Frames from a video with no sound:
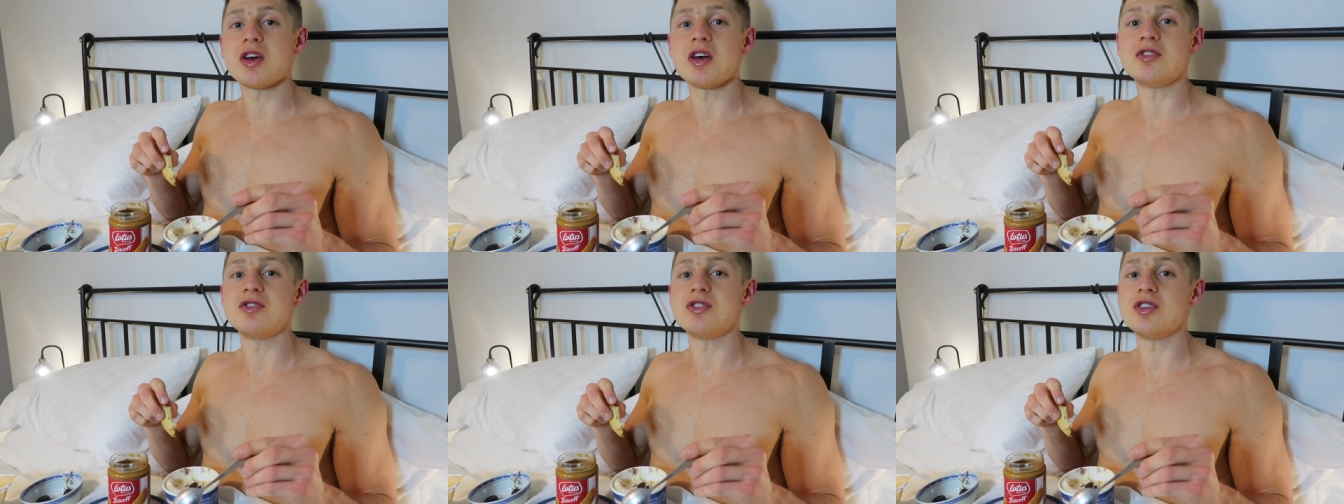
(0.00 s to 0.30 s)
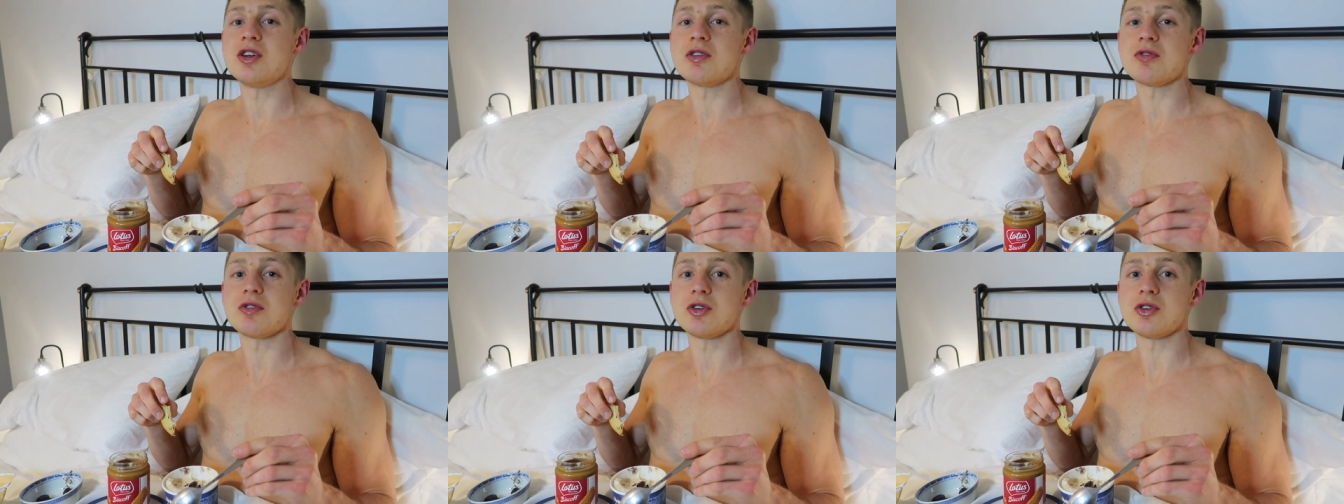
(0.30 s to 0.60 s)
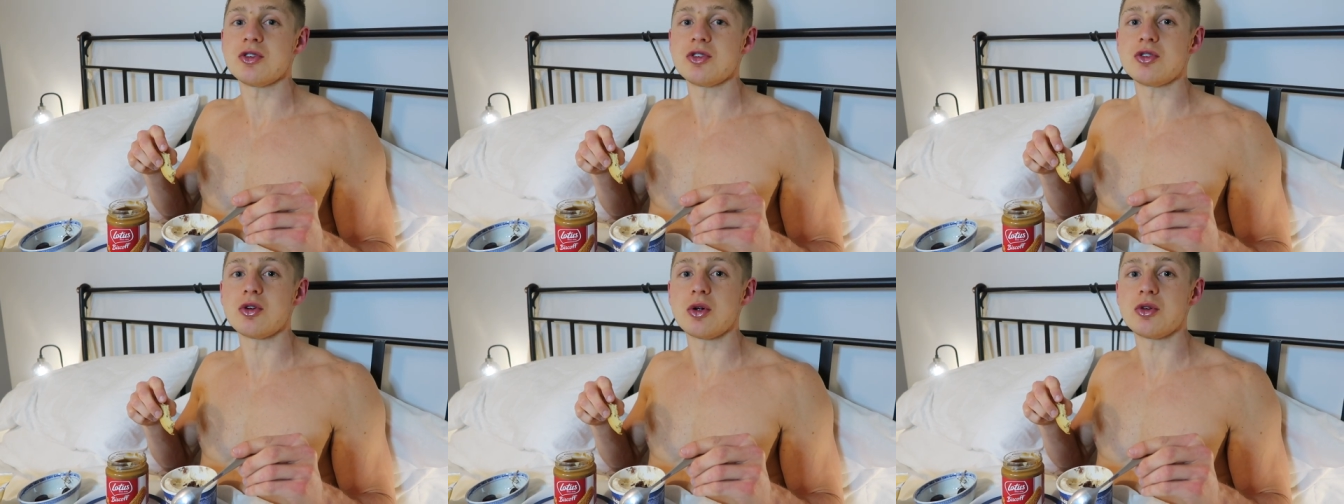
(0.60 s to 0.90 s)
tastes of
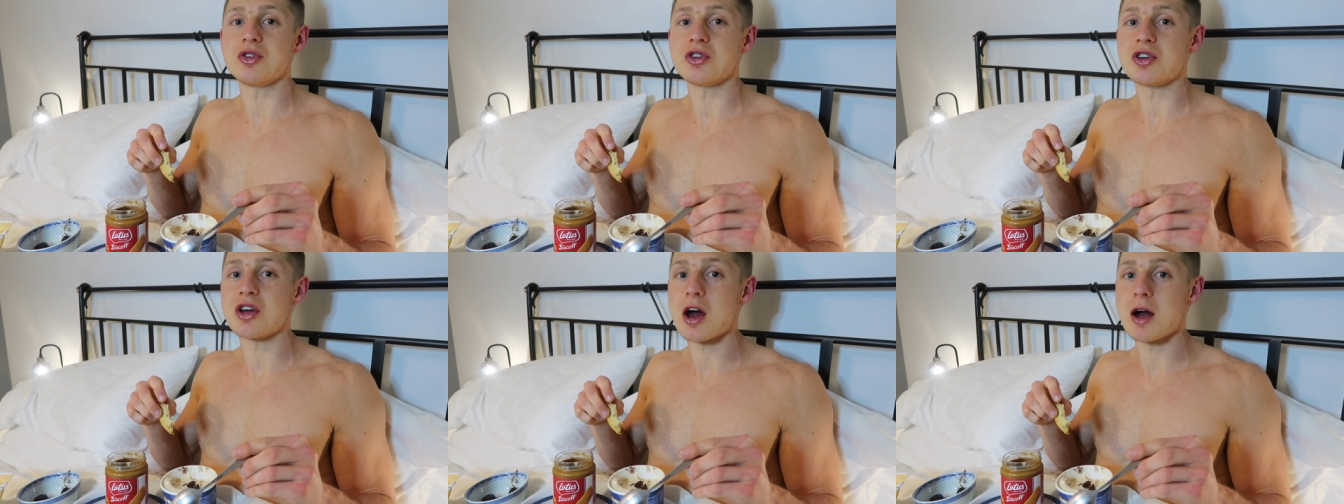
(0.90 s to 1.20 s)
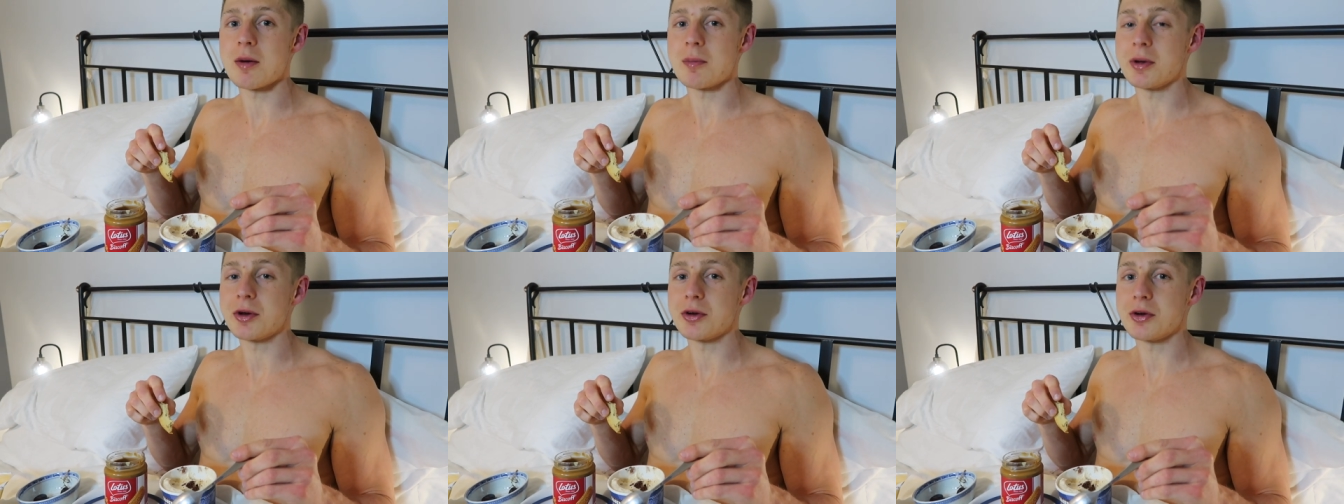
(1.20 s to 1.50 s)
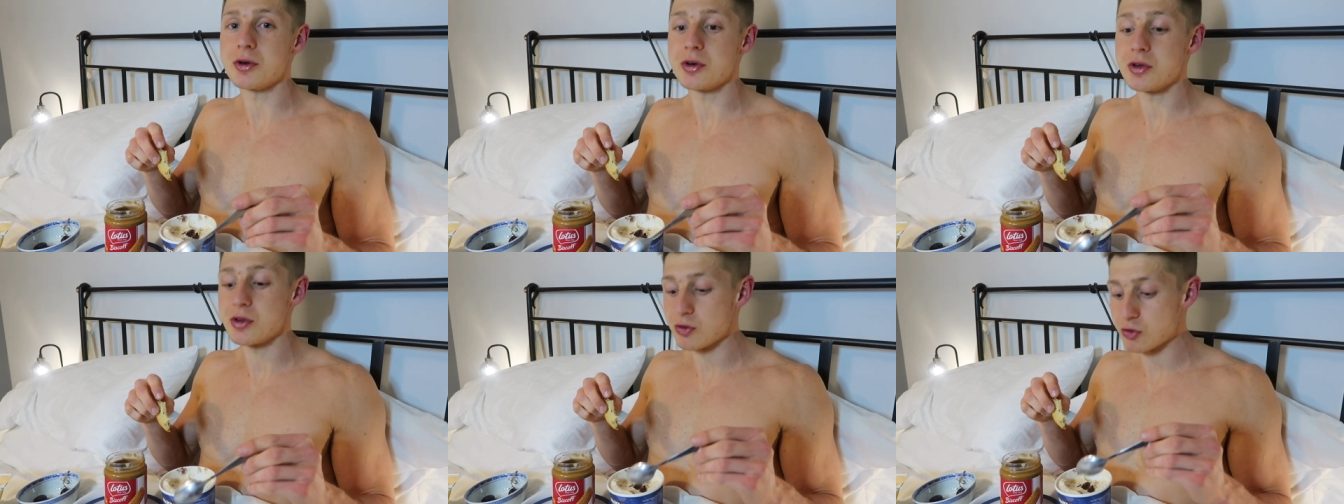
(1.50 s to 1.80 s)
different salted caramel
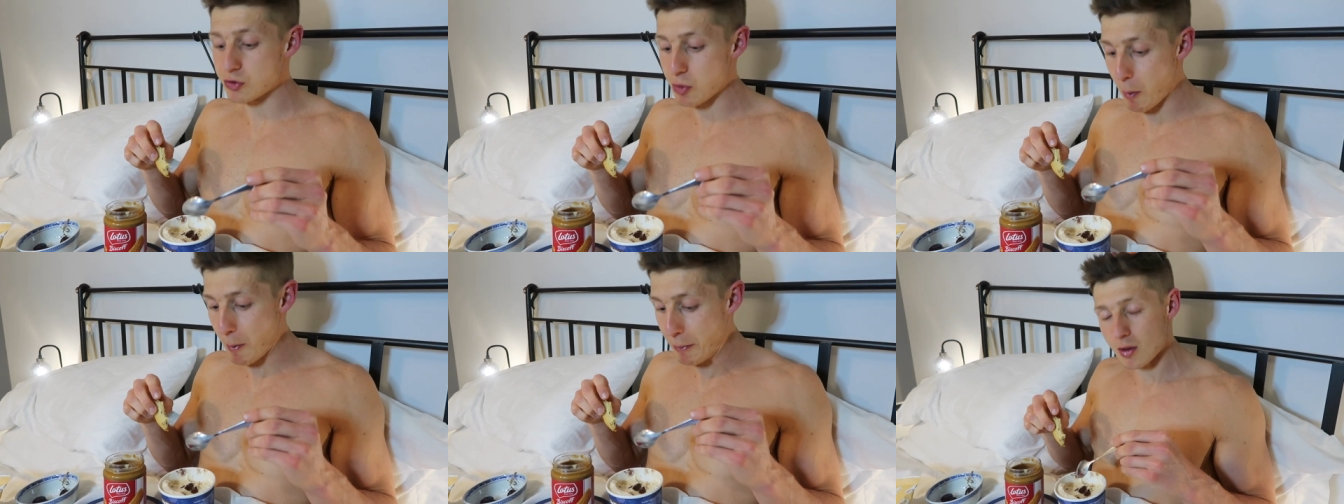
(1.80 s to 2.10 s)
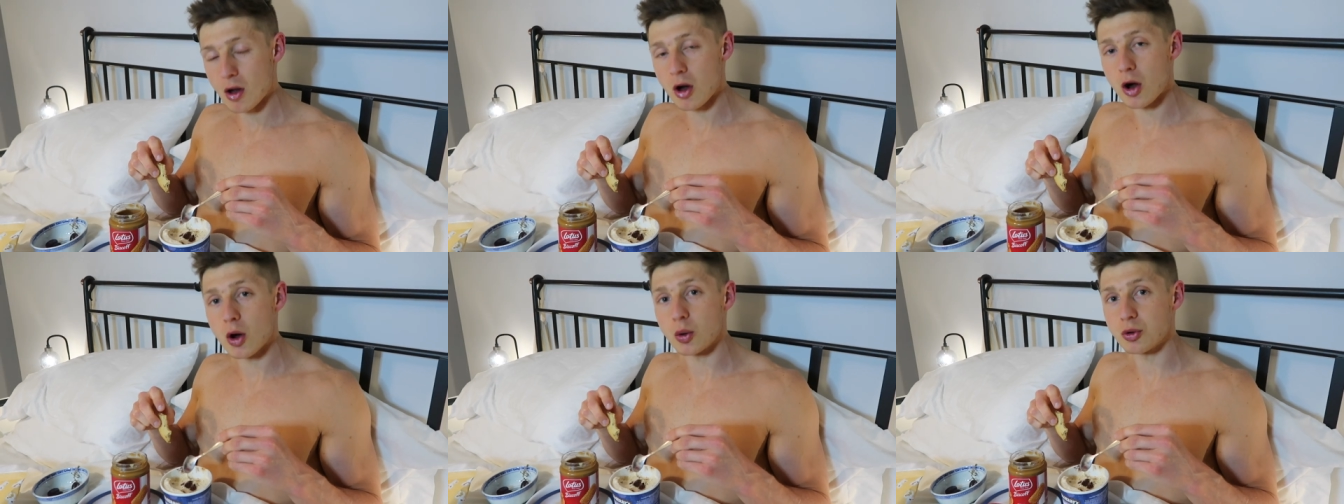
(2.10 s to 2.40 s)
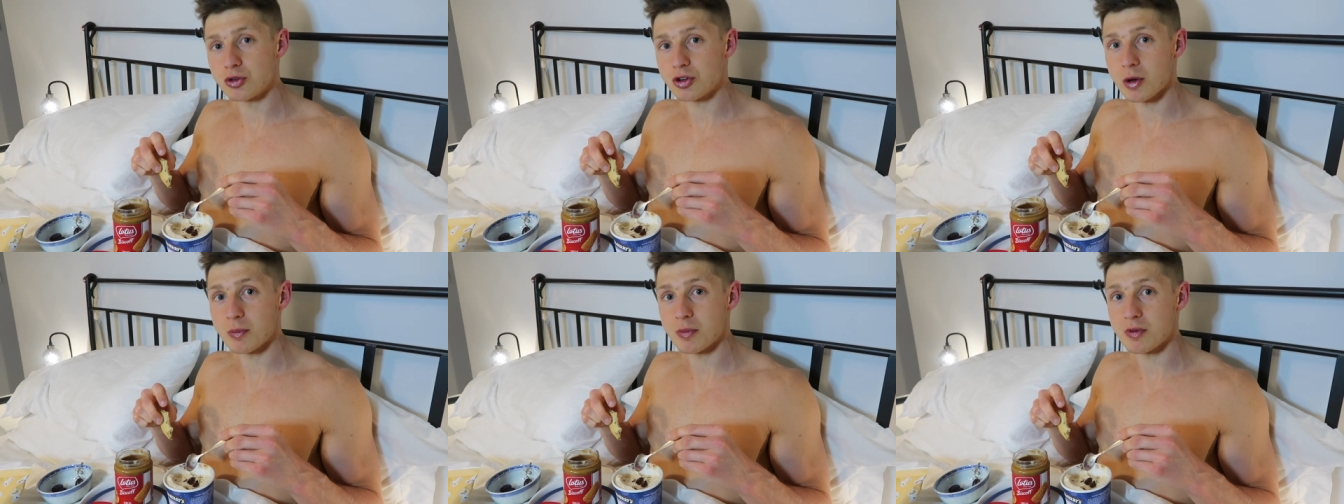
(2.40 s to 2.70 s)
cookies, a
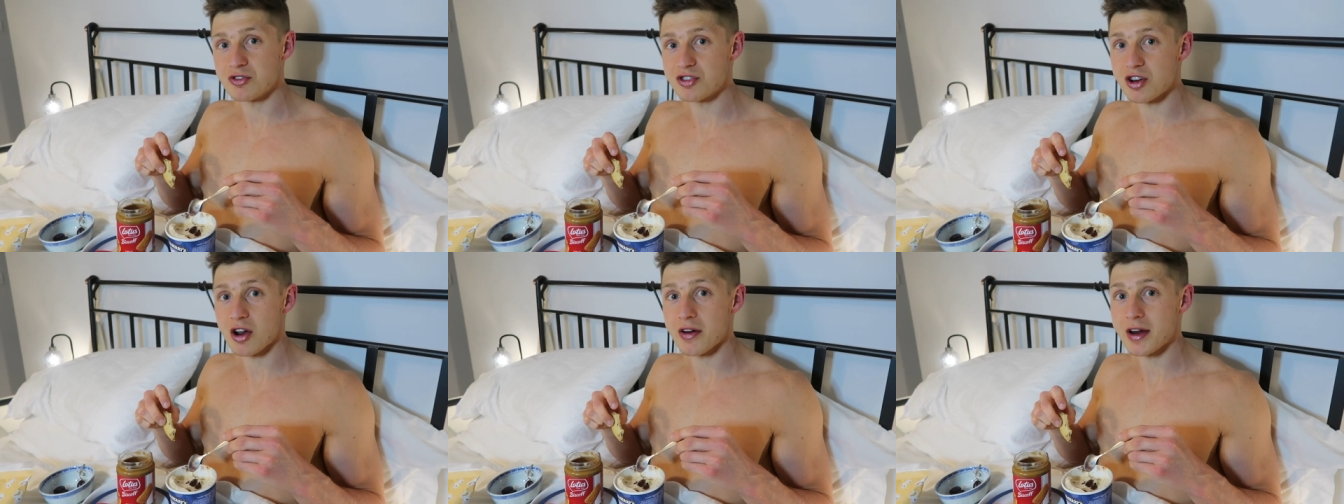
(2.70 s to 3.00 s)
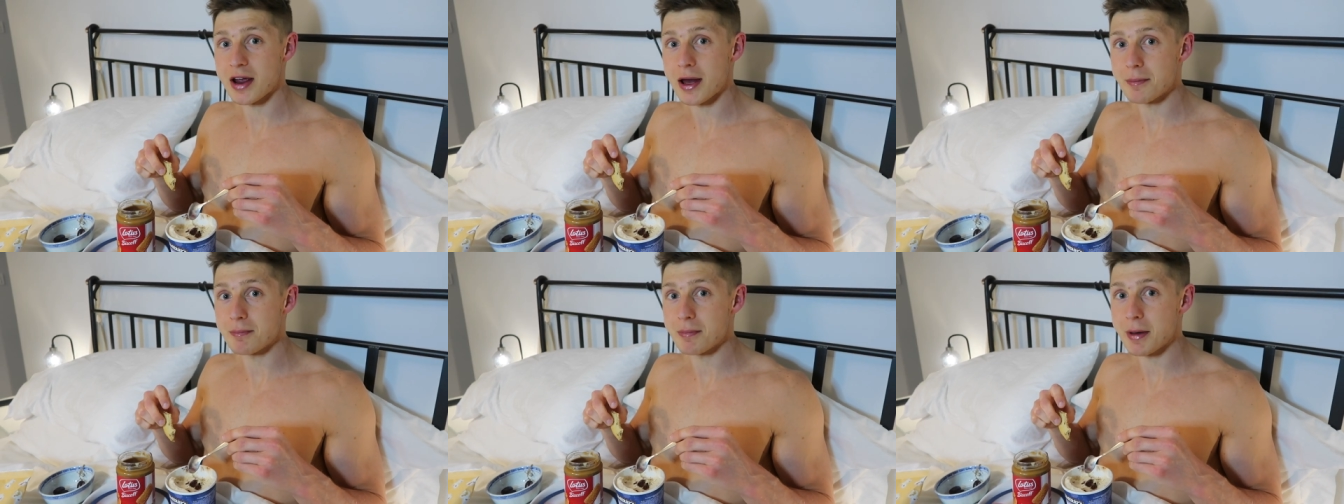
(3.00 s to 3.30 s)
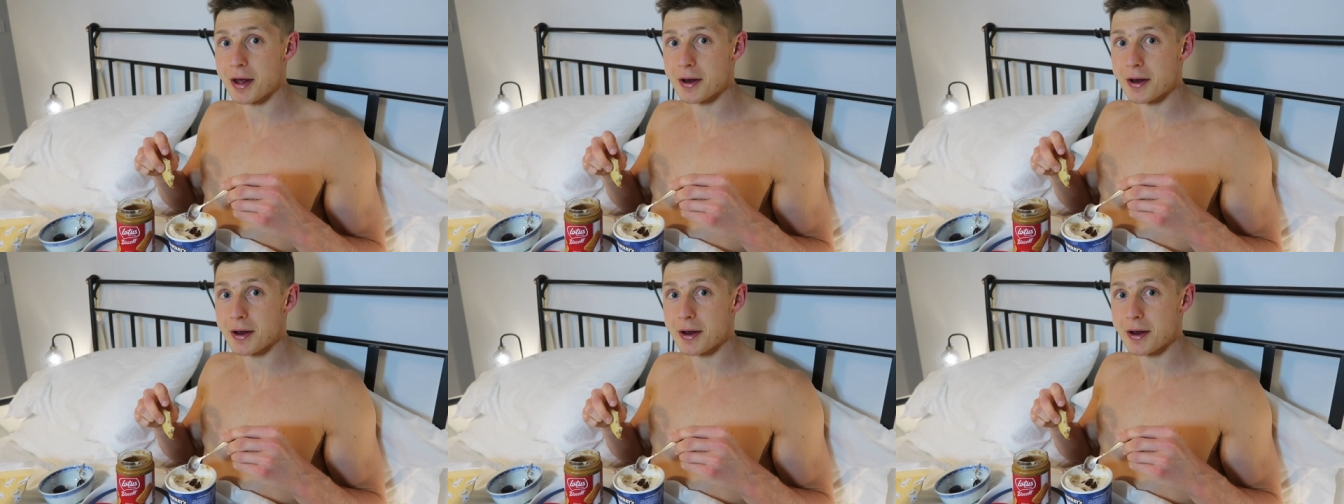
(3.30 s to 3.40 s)
whole tub of Jerry and